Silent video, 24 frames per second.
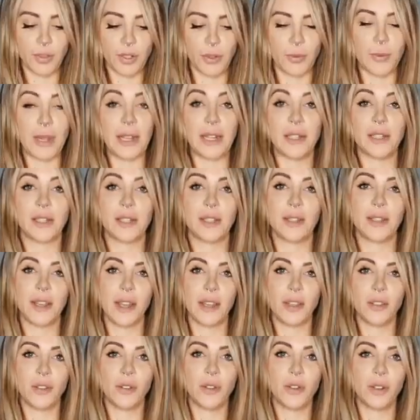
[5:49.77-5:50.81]
which means
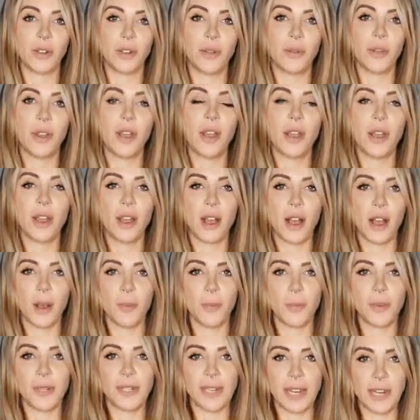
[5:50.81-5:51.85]
that you can
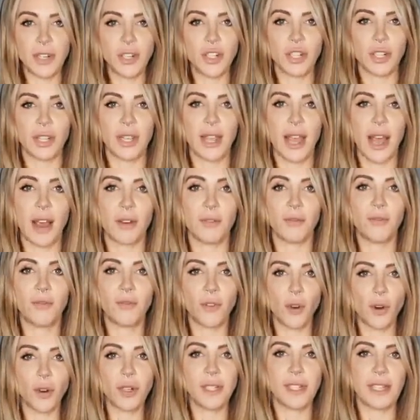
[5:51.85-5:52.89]
potentially have
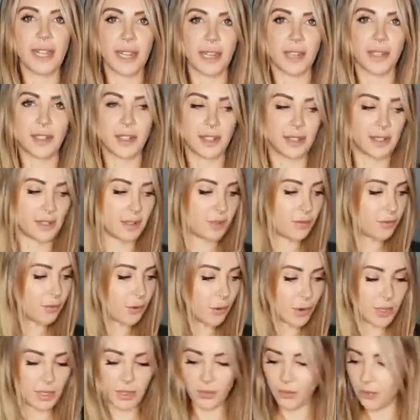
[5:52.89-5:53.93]
4
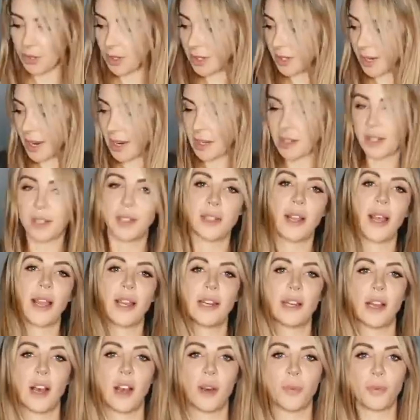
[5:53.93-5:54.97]
different decks
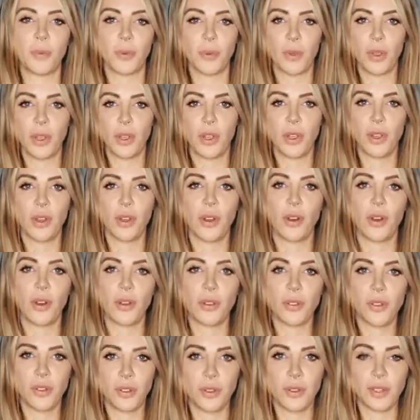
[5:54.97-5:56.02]
lined up
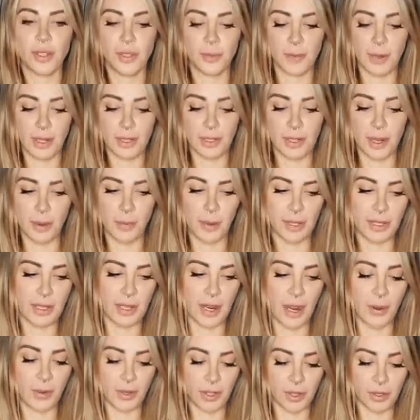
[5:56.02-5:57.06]
to this mixer, but
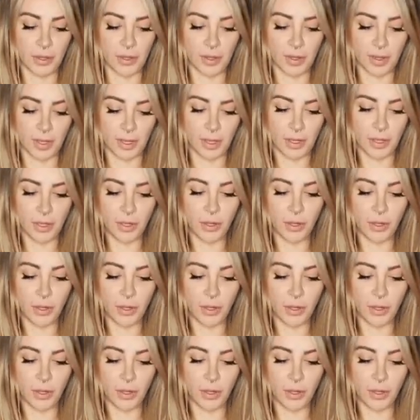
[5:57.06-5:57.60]
today we're just using